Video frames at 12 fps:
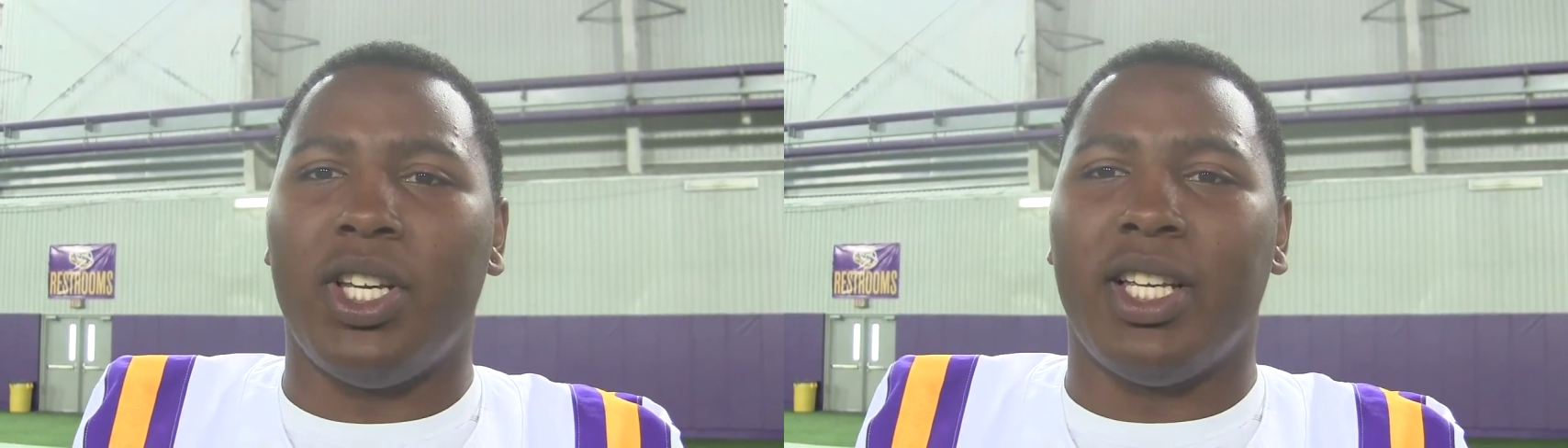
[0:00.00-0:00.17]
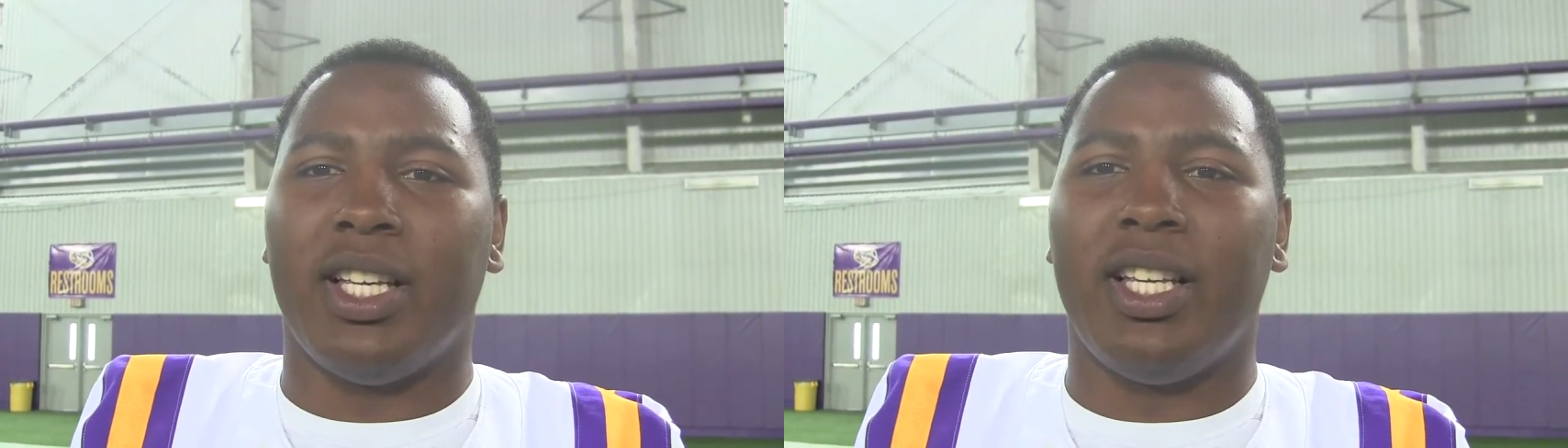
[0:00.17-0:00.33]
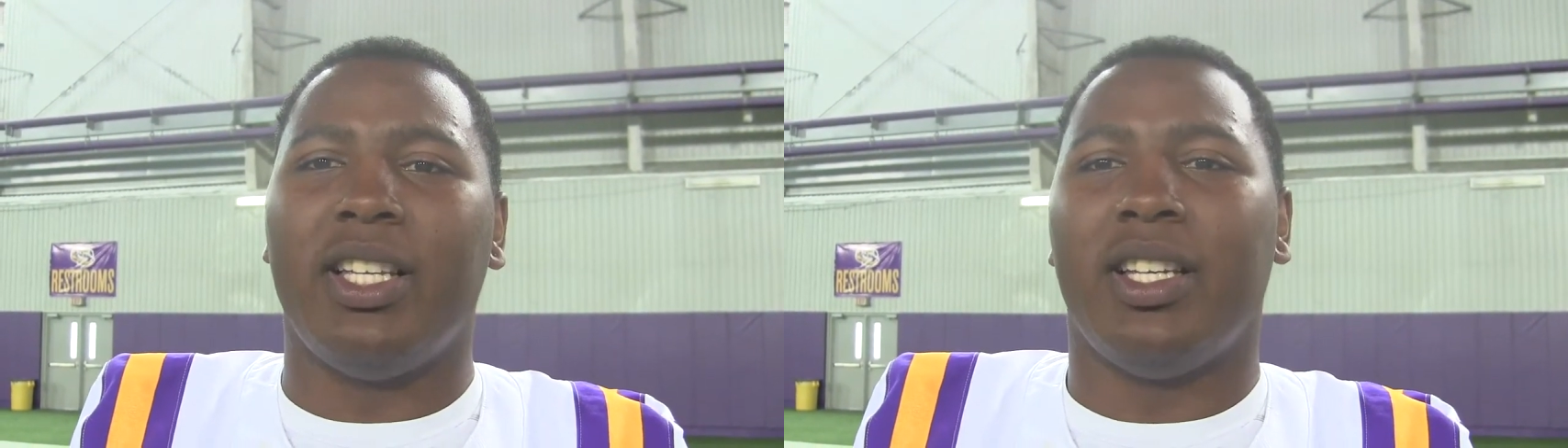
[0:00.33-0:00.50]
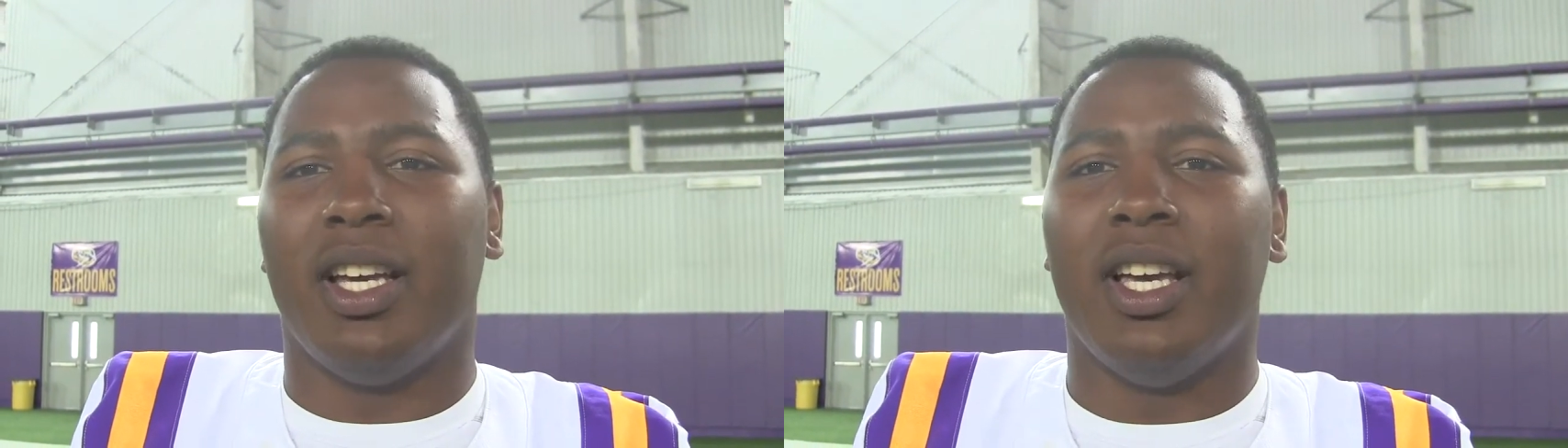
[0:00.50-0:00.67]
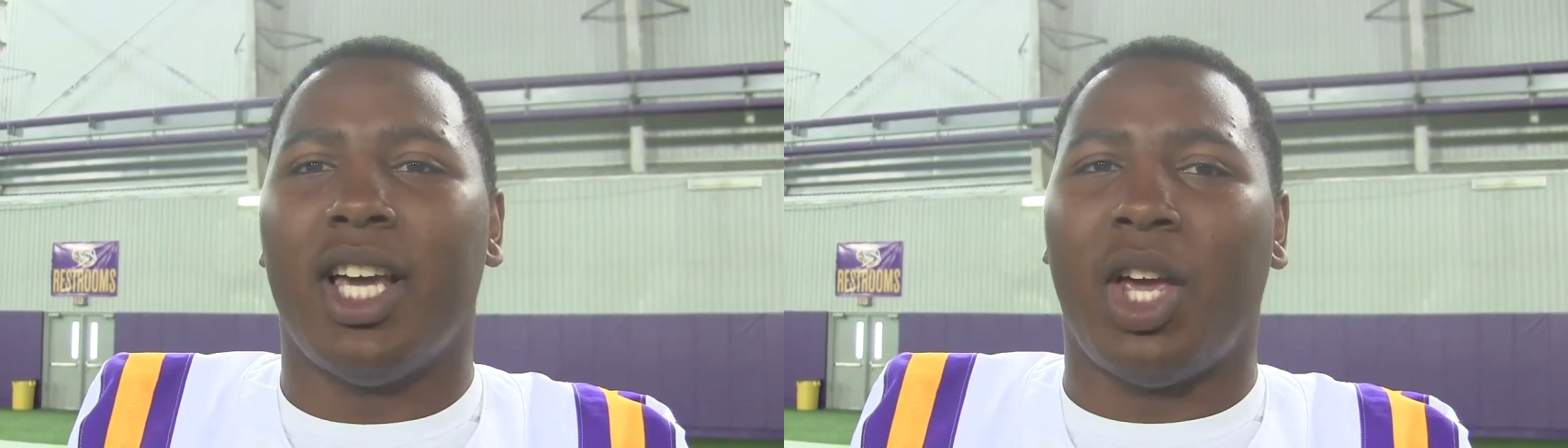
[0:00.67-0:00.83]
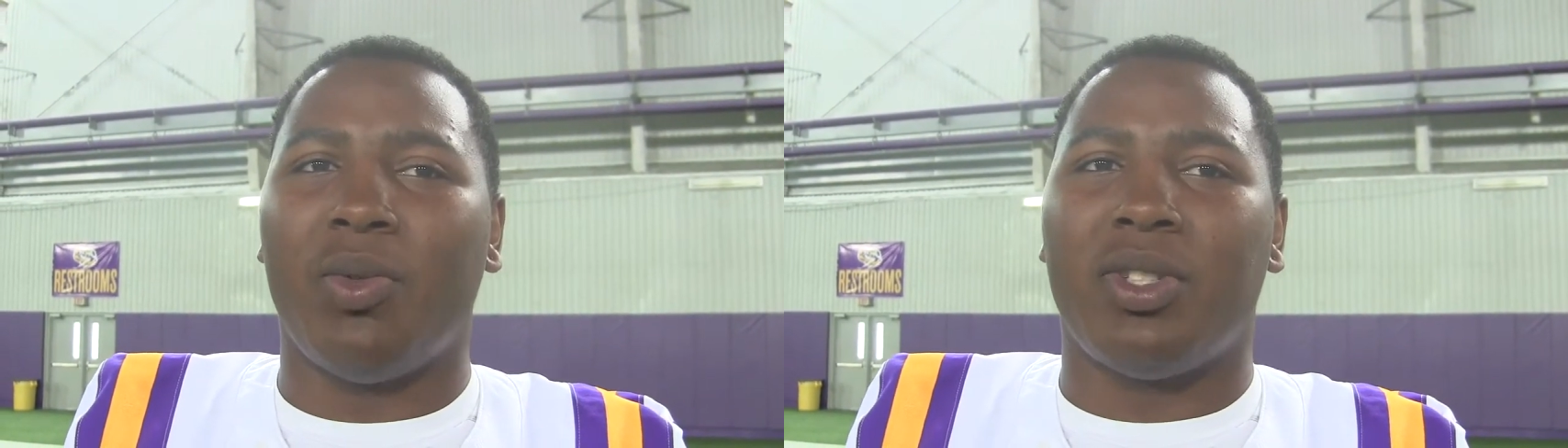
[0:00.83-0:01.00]
he
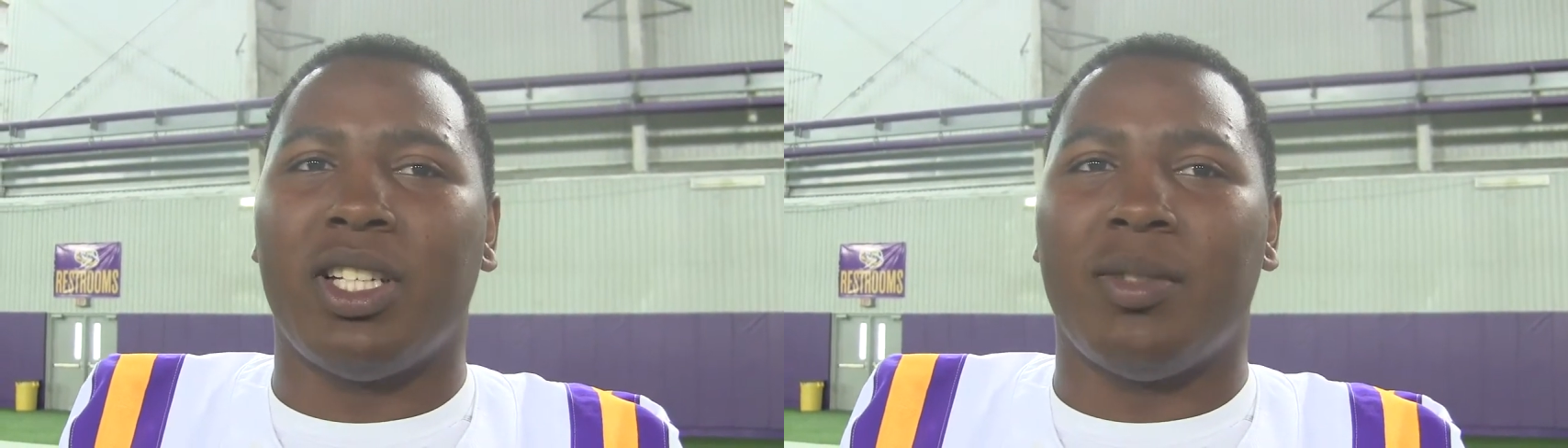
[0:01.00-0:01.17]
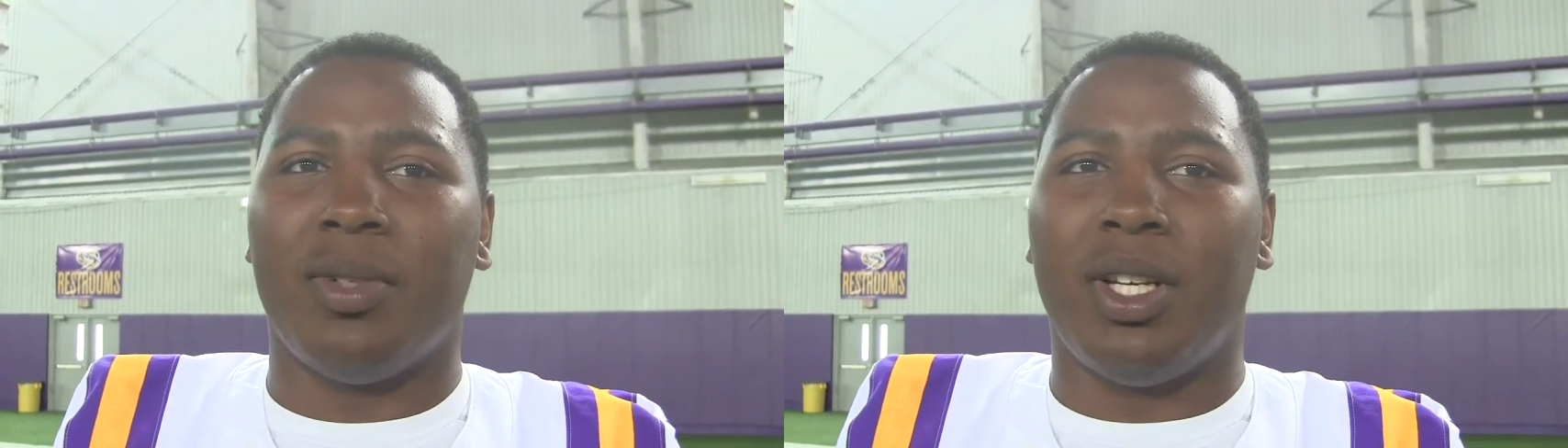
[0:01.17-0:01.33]
he was teaching me.